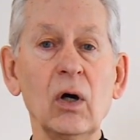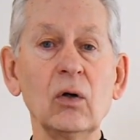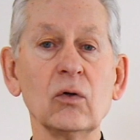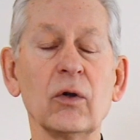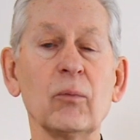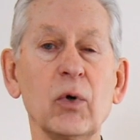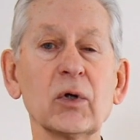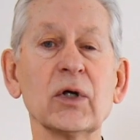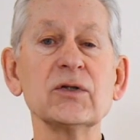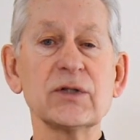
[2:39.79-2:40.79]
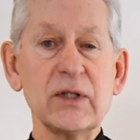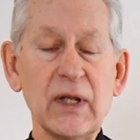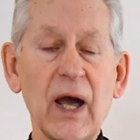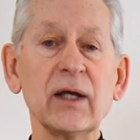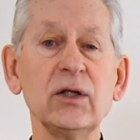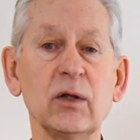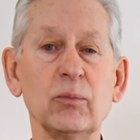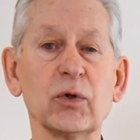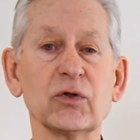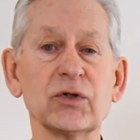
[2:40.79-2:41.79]
the book is
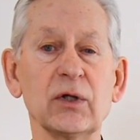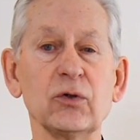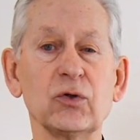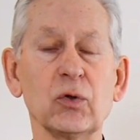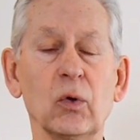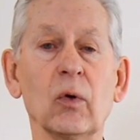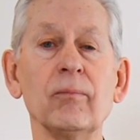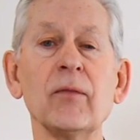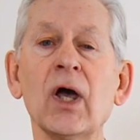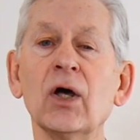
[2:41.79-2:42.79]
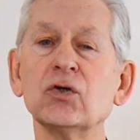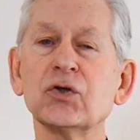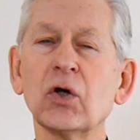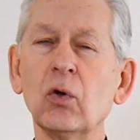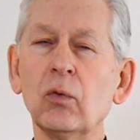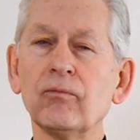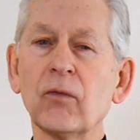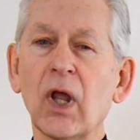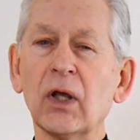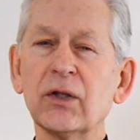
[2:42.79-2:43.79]
90% true. So
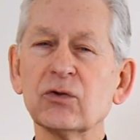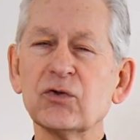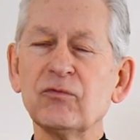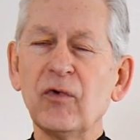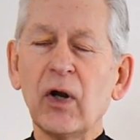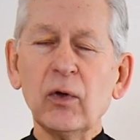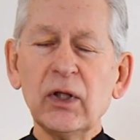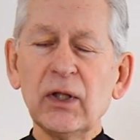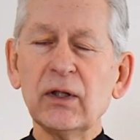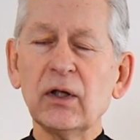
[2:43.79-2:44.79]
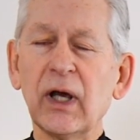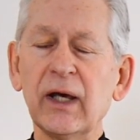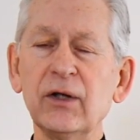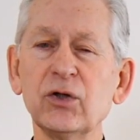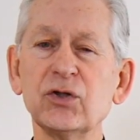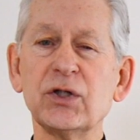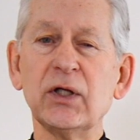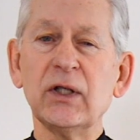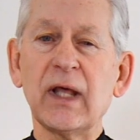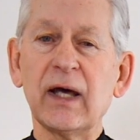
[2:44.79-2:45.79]
there's very little
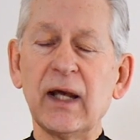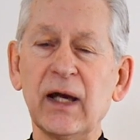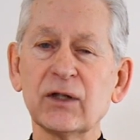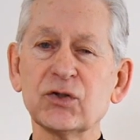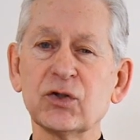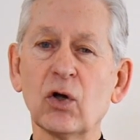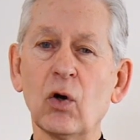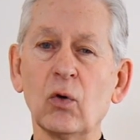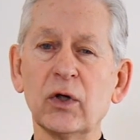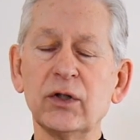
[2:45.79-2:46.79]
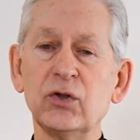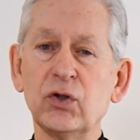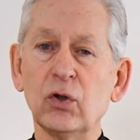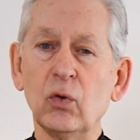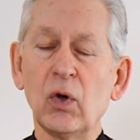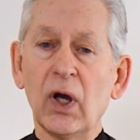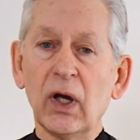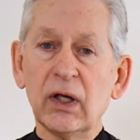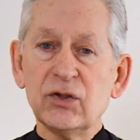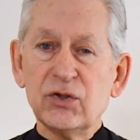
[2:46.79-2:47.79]
energy that has to go into
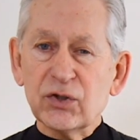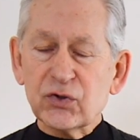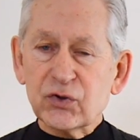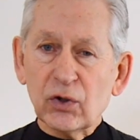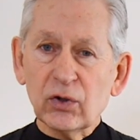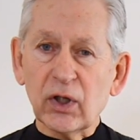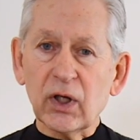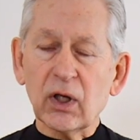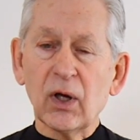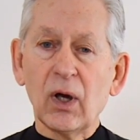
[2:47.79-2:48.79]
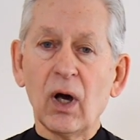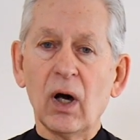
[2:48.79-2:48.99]
discerning,